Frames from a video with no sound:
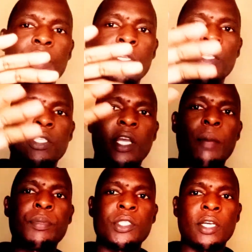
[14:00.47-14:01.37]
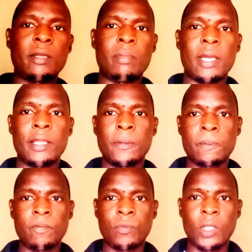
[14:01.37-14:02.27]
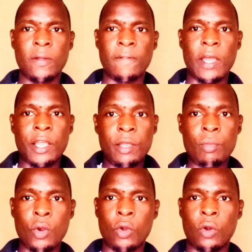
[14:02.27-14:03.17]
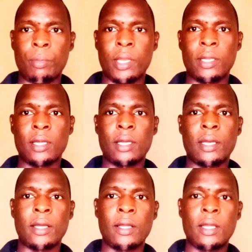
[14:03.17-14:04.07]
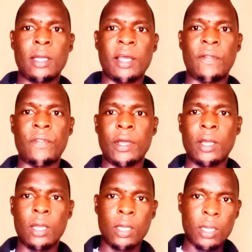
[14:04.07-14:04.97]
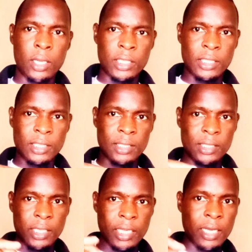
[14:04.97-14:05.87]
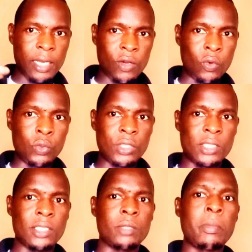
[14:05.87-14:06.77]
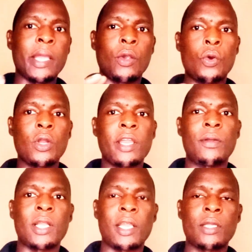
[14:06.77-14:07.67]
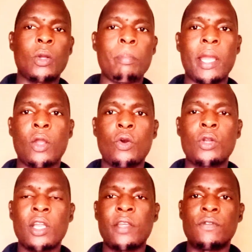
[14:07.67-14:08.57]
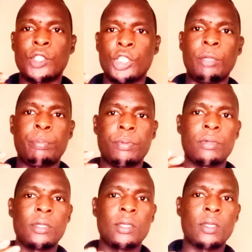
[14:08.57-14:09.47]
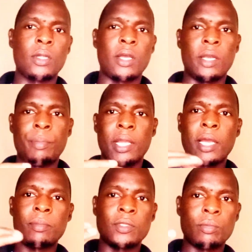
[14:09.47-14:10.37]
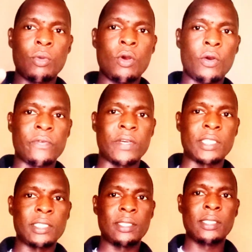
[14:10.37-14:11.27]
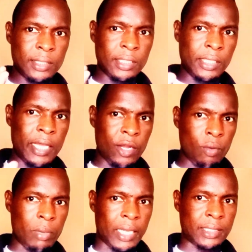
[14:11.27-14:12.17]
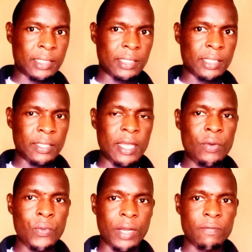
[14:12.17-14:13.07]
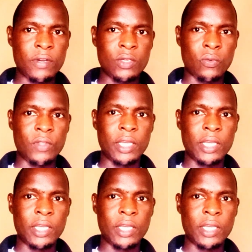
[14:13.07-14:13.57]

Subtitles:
is captured by the hemoglobin, and the cell now loses its biconcave shape and becomes more of a sideroblast. Then we refer to